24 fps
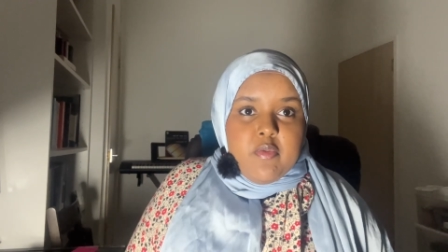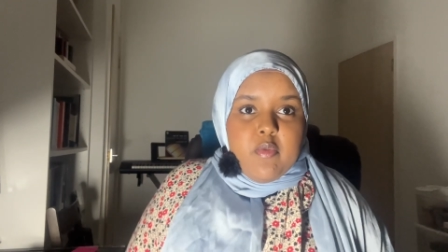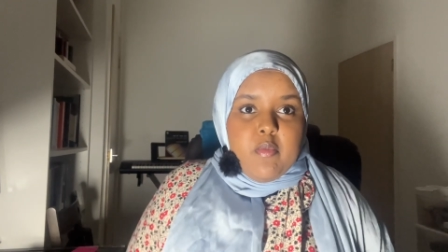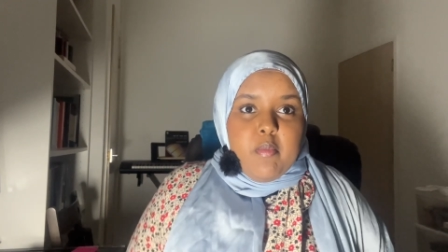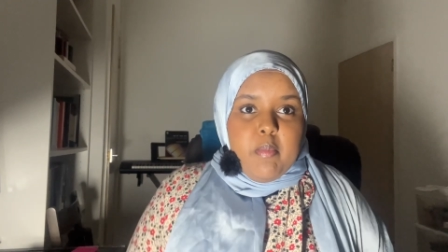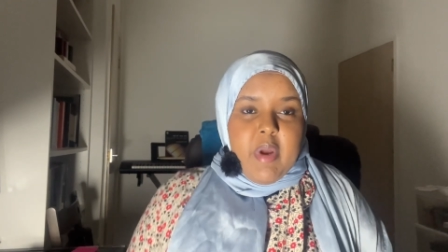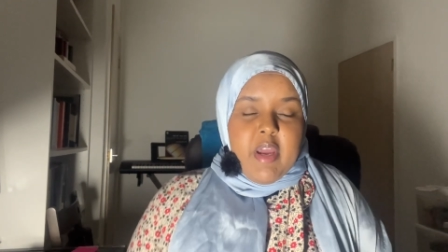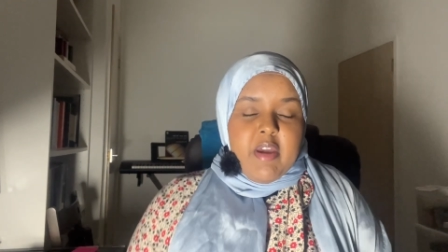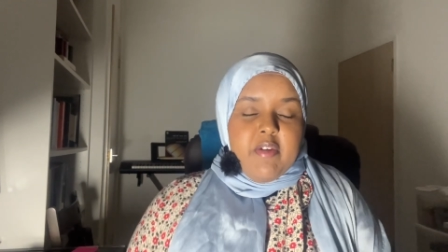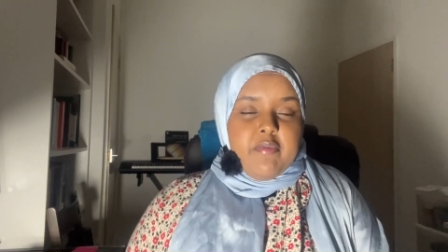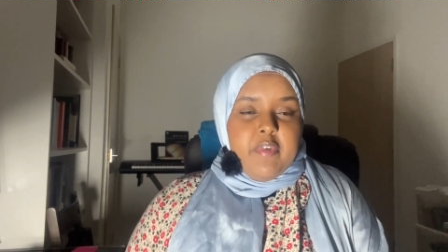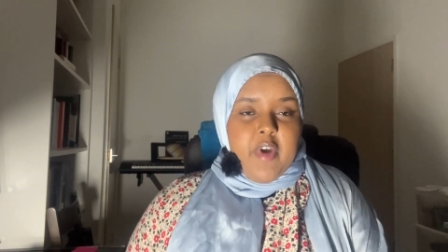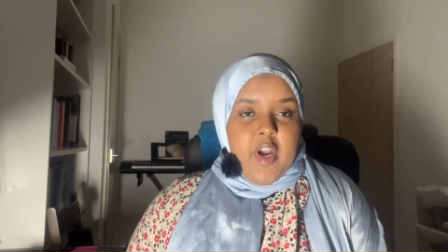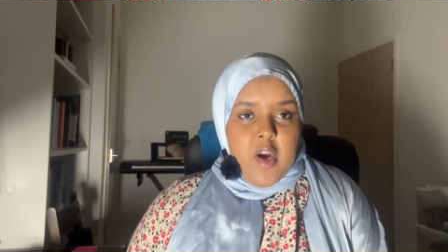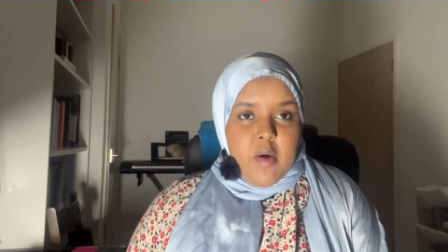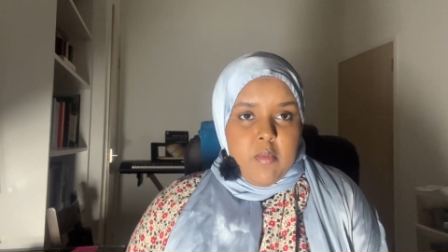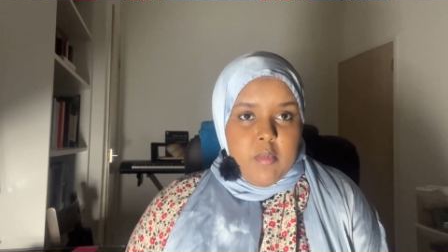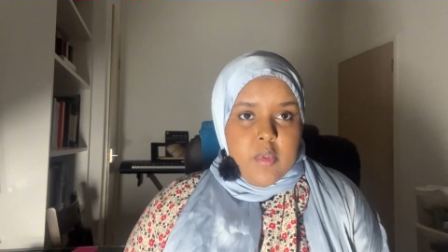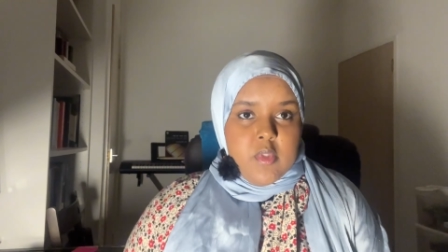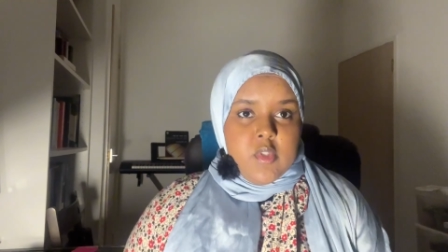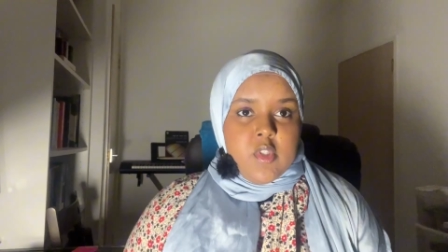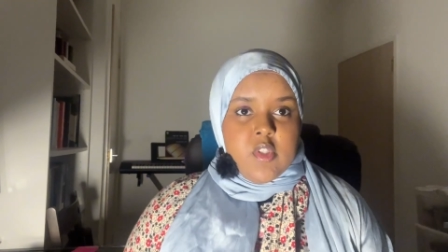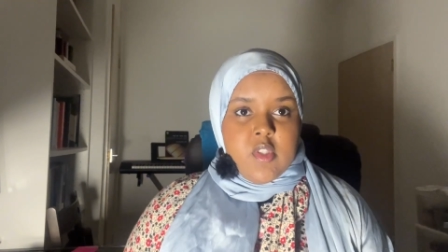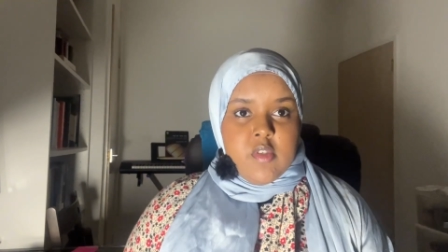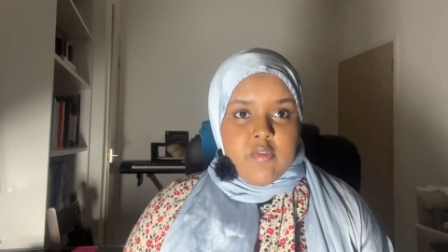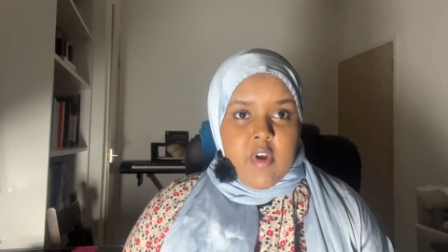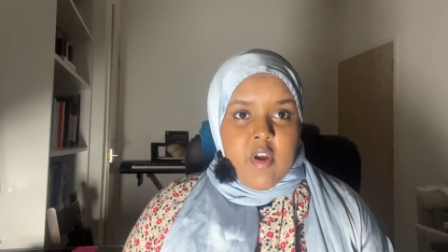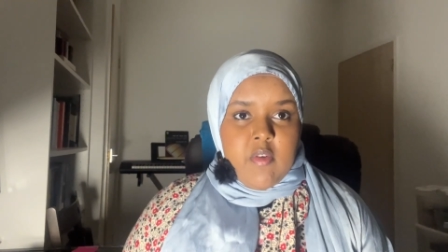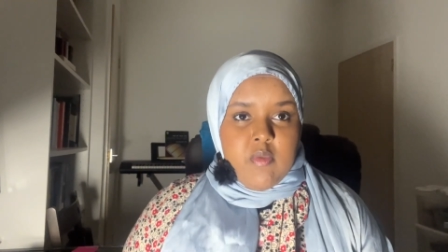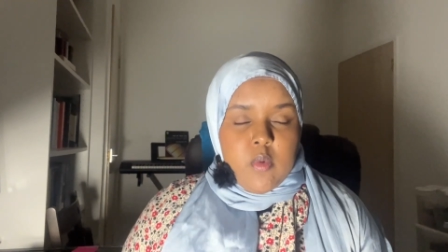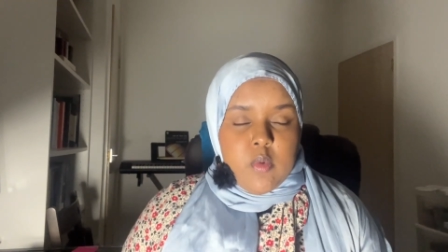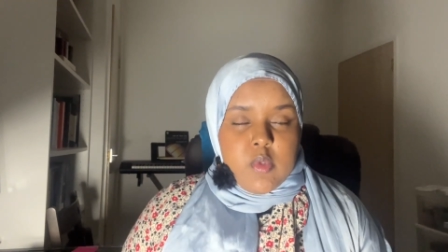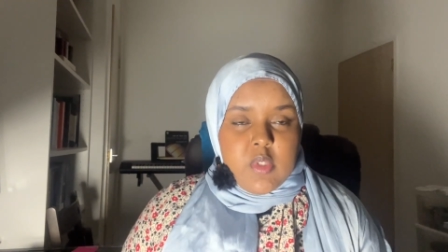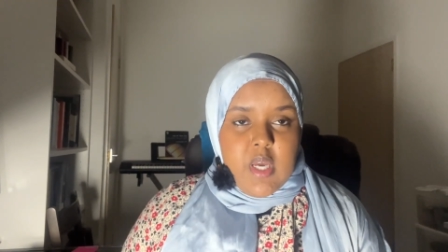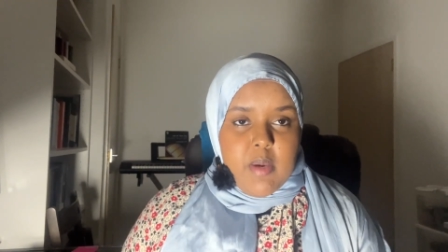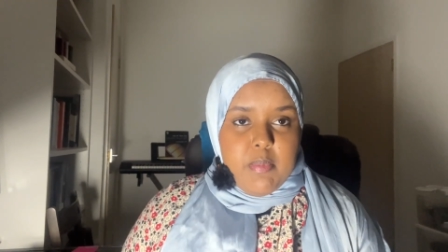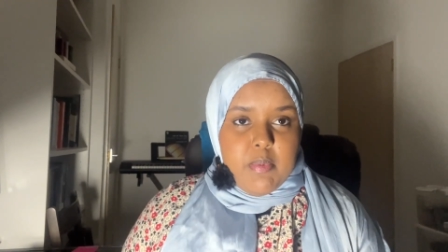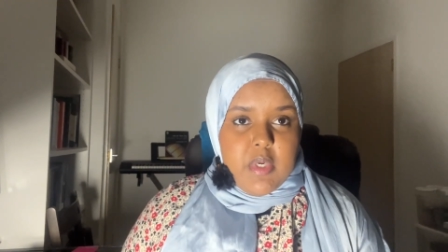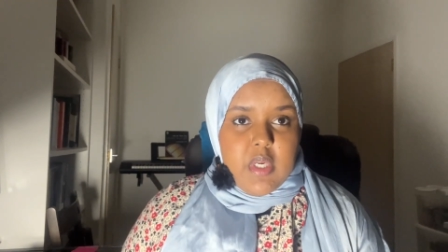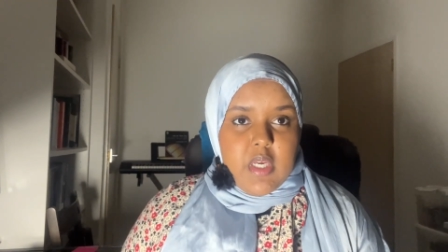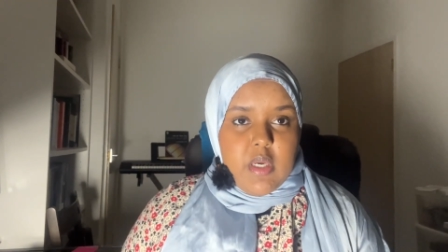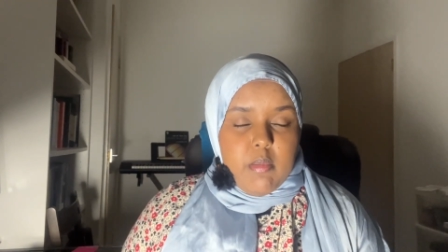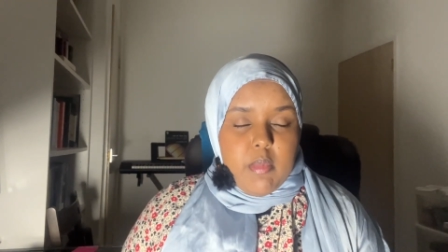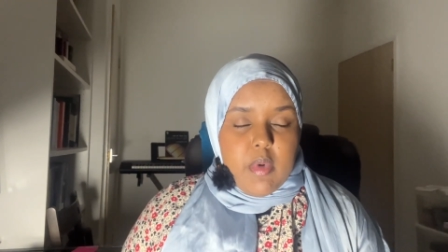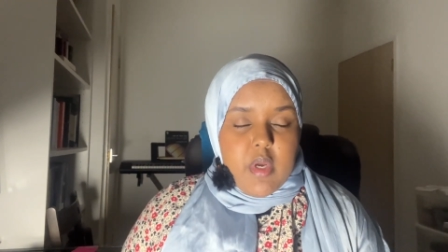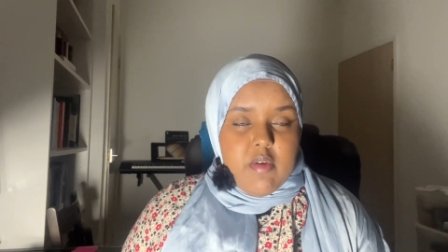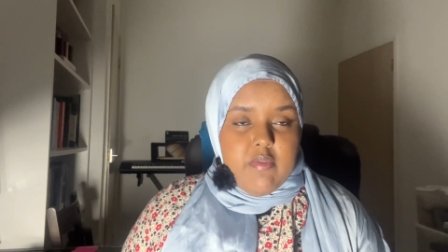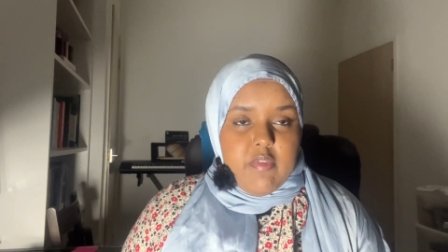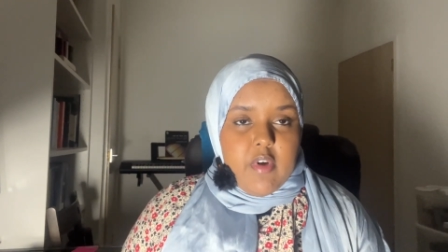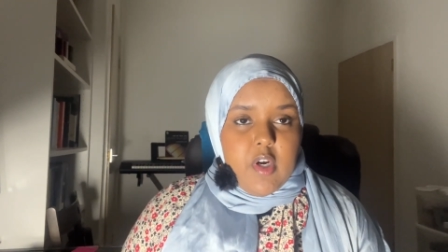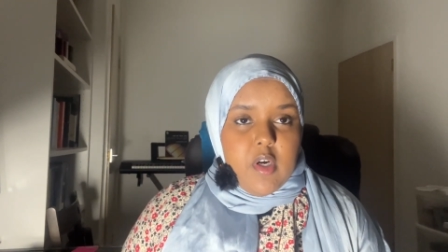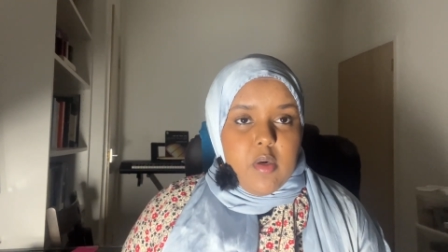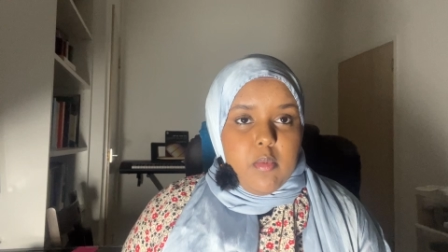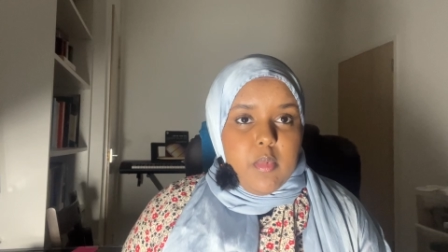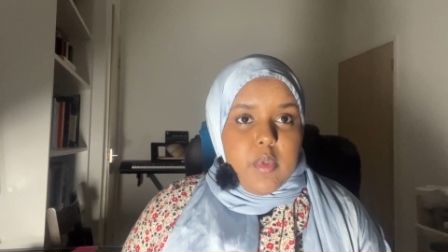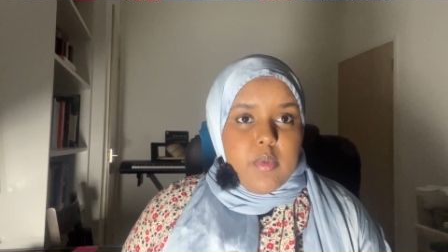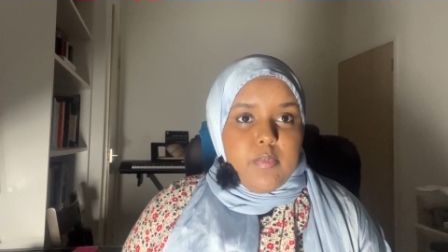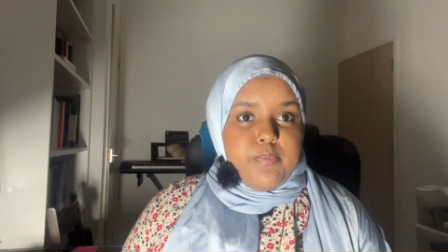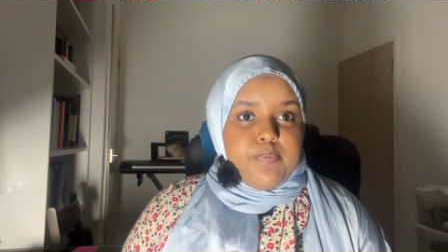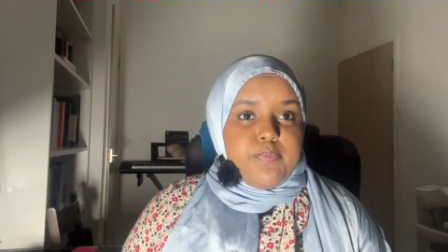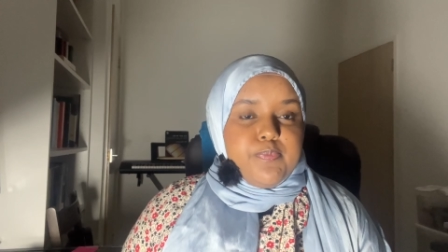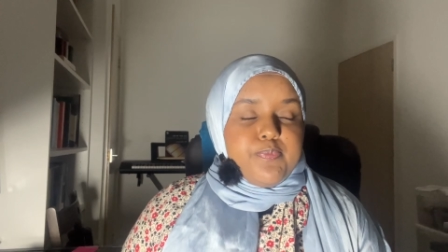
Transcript: my environment, to survive what was happening in my environment.